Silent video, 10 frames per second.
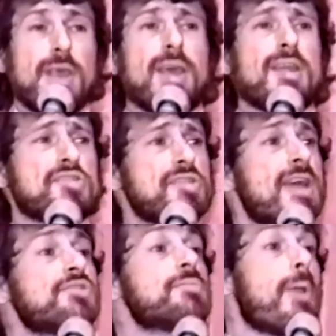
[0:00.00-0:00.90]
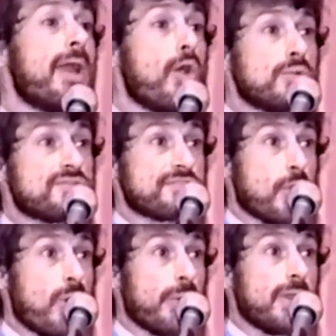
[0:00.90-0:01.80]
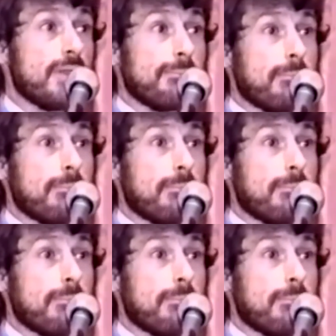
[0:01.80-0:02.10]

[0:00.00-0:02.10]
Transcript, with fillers: In a sense, my own story